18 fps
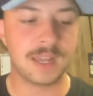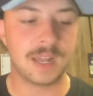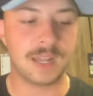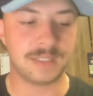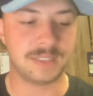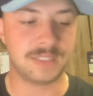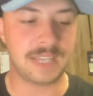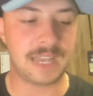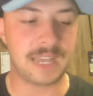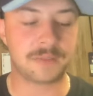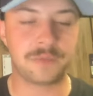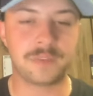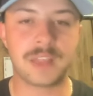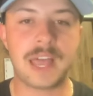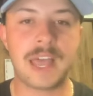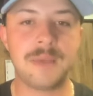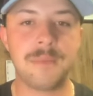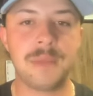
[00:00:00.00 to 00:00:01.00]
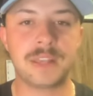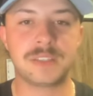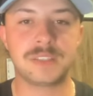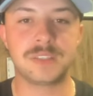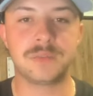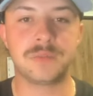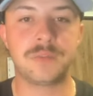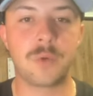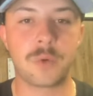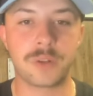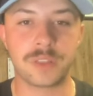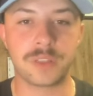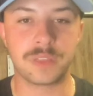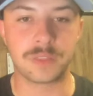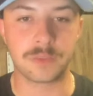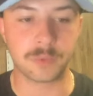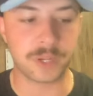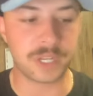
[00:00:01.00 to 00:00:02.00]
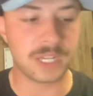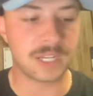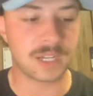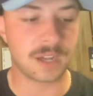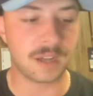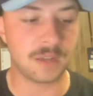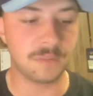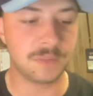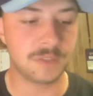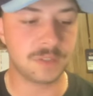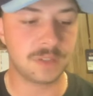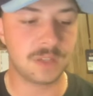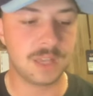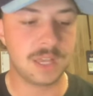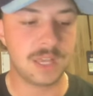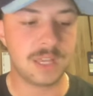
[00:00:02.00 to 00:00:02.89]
A sac fly makes it four to three Cubs.